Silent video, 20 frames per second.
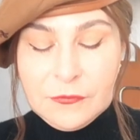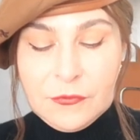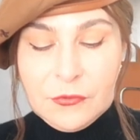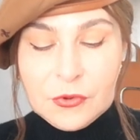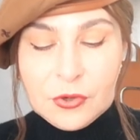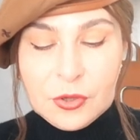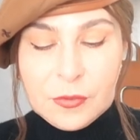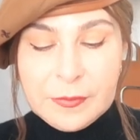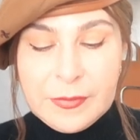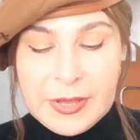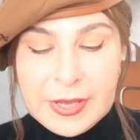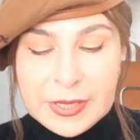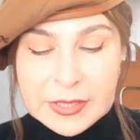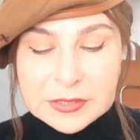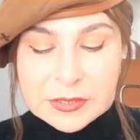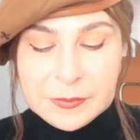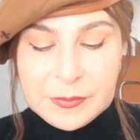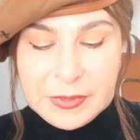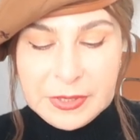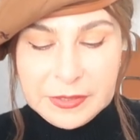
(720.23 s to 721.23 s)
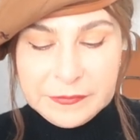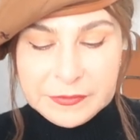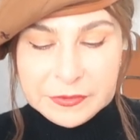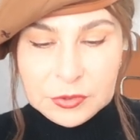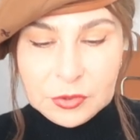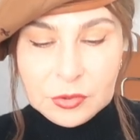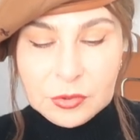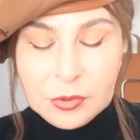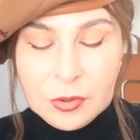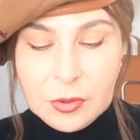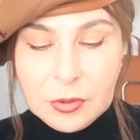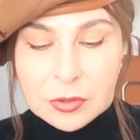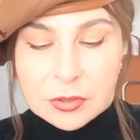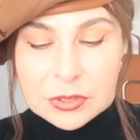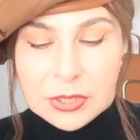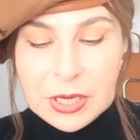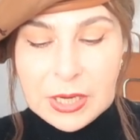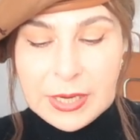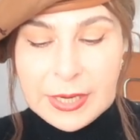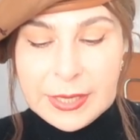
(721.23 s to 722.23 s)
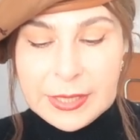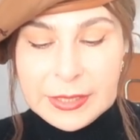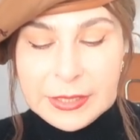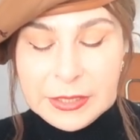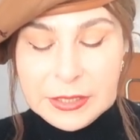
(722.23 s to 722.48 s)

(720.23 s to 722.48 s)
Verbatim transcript: for hermes believe it or not i